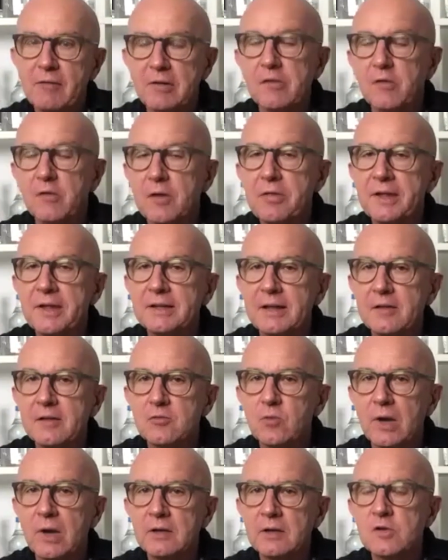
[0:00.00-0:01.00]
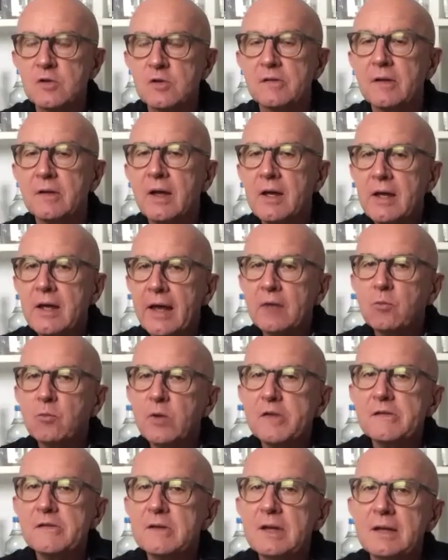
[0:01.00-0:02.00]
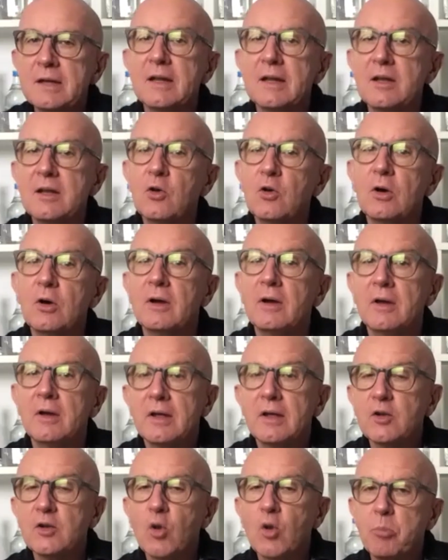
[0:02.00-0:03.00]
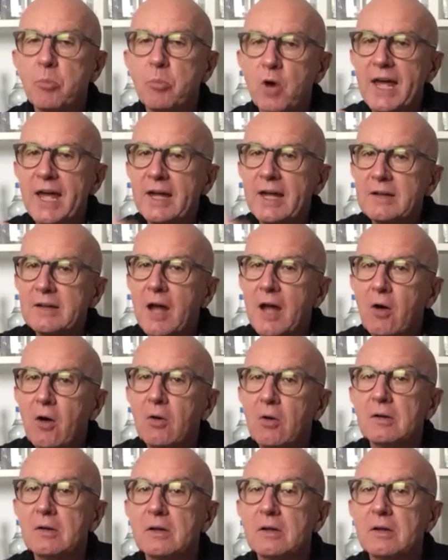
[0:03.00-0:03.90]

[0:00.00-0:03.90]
So I think that's really interesting, and we see it in your brand, how